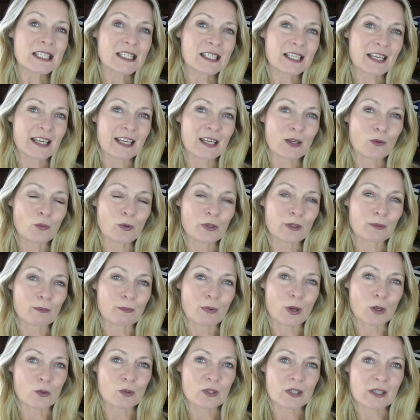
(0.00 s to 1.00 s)
stay with
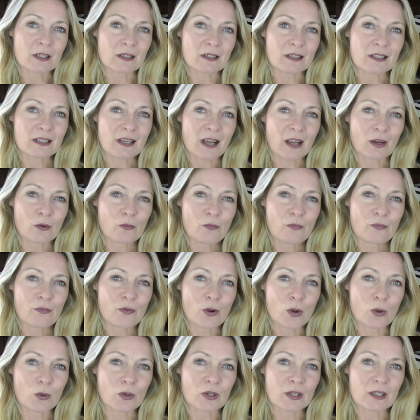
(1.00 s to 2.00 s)
motors and
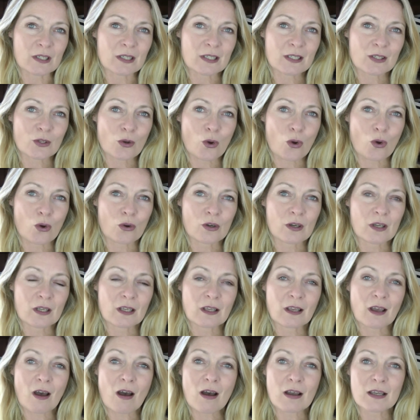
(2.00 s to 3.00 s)
focus
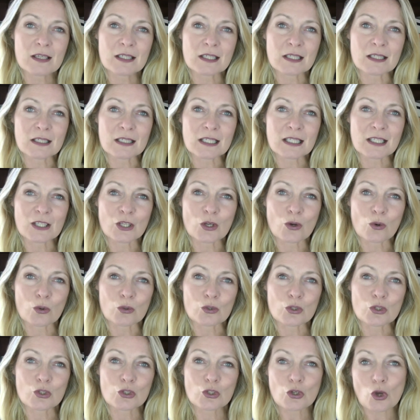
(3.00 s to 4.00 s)
on Guidant, the
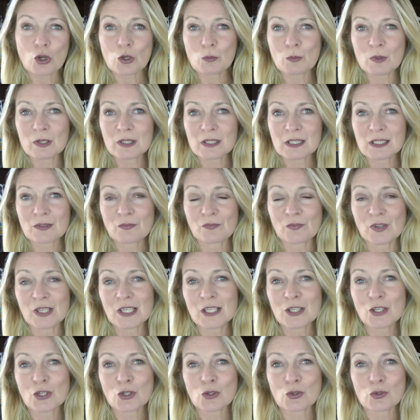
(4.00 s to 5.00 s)
autonomous
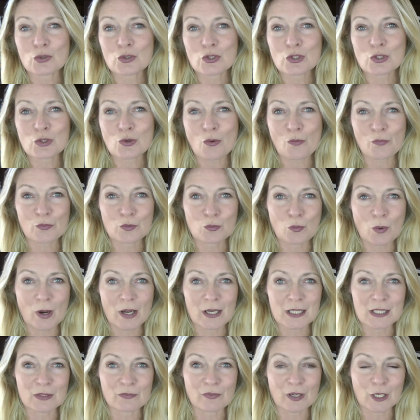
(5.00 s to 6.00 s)
vehicle
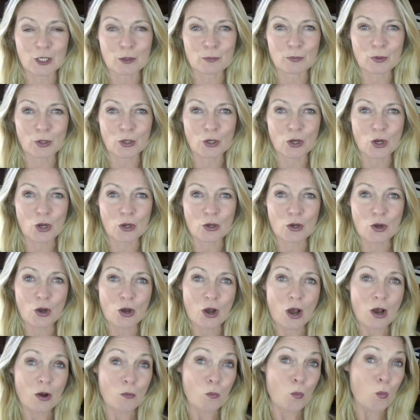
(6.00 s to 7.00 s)
software developer
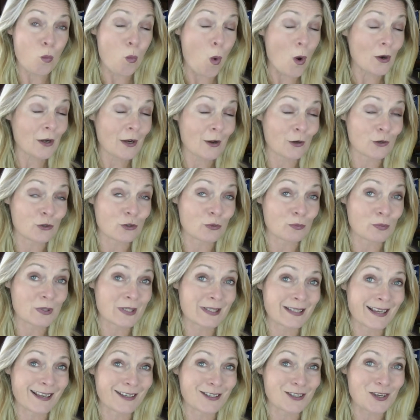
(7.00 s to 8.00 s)

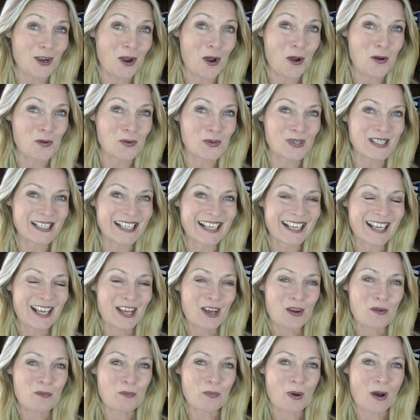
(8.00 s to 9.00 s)
100% owned
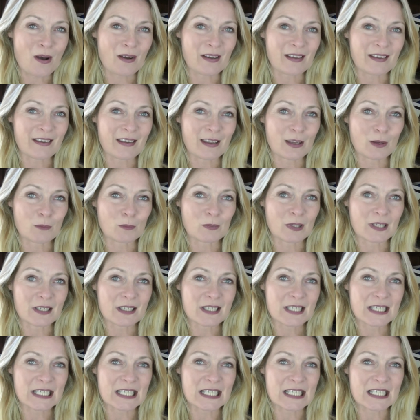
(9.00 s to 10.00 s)
by
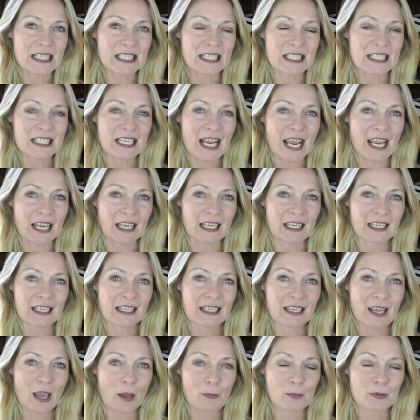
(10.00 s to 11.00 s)
AIM-listed Tech
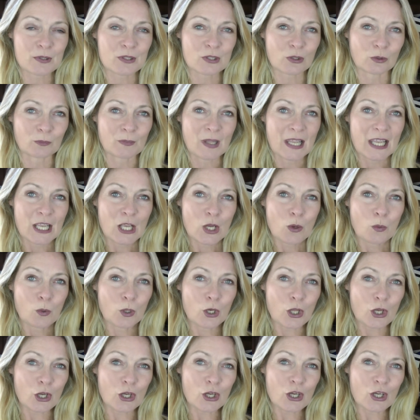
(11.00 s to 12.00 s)
Capital.
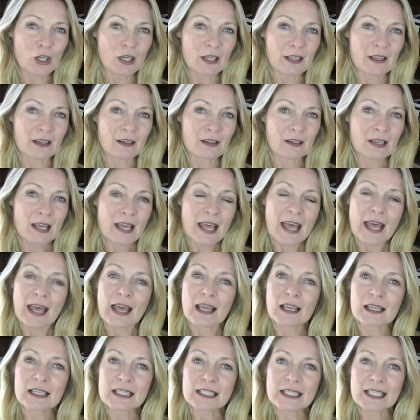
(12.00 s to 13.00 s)
Well, earlier,
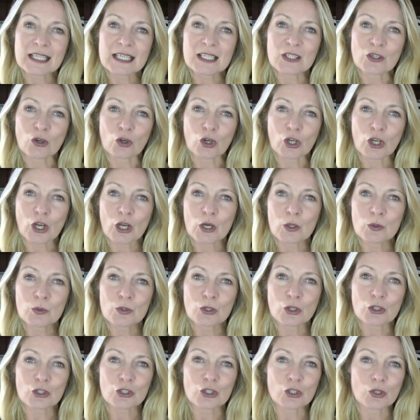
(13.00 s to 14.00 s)

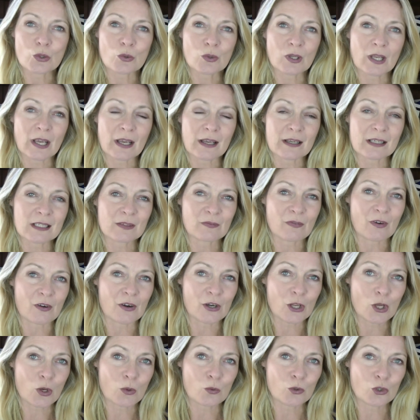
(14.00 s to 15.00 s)
lse.co.uk's
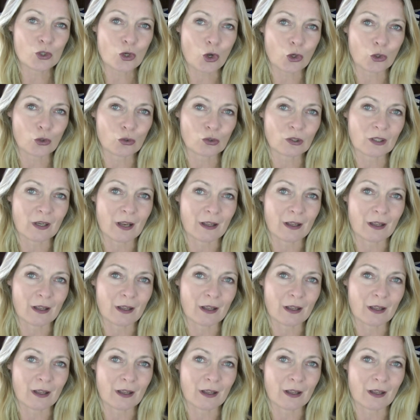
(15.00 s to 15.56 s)
very own Donald